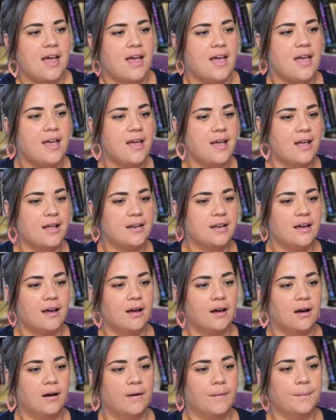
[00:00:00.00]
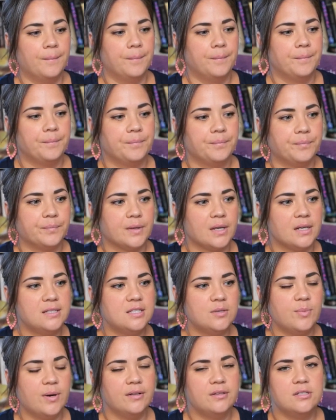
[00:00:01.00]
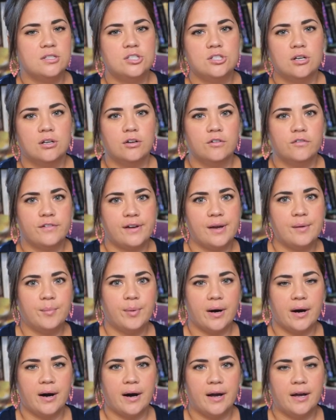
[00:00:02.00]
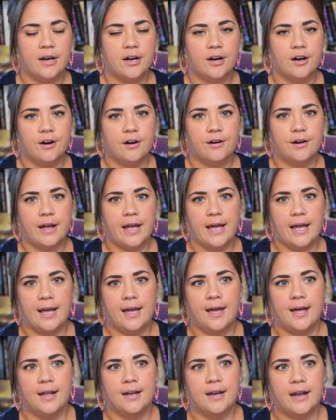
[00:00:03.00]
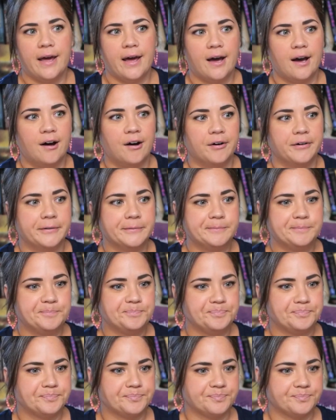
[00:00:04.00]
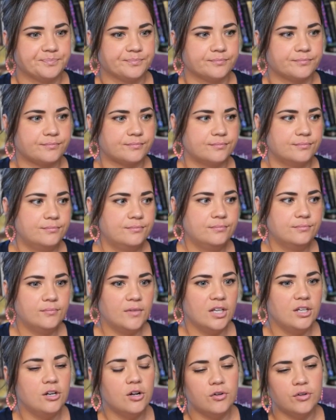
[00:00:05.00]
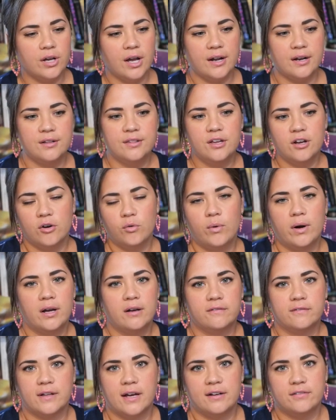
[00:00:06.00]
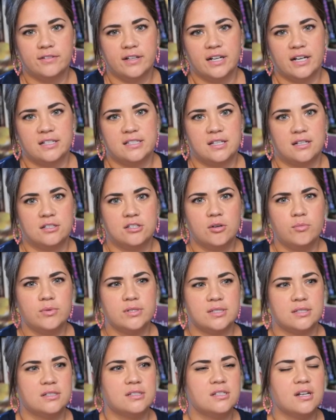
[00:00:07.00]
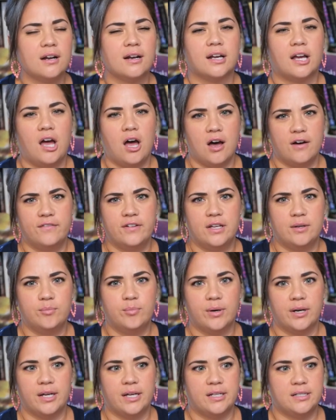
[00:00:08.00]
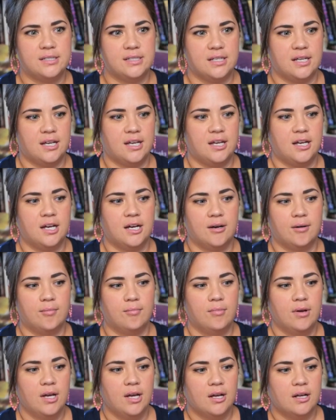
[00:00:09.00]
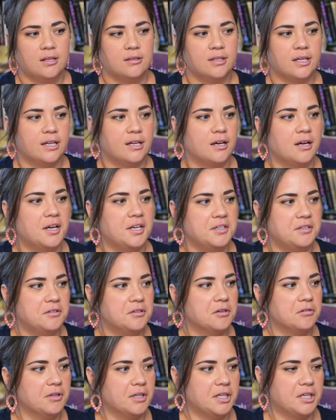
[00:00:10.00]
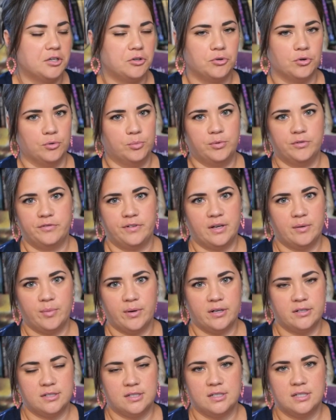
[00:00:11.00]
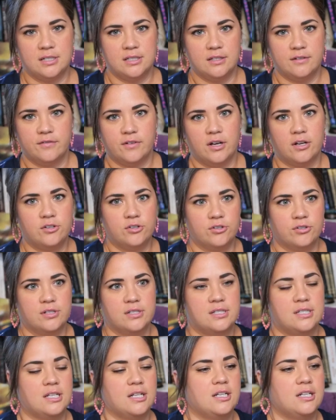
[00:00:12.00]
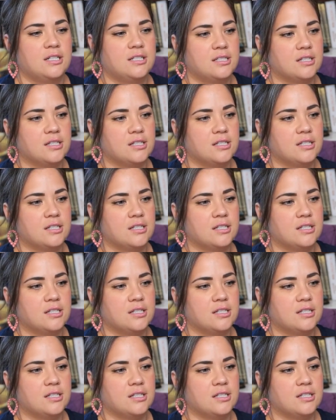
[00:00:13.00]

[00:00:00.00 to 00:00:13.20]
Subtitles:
And it's about this younger vampire and how, you know, kind of their way of life. Like I said, it's not a coven, but it's a, like a group of vampires and they live under the city.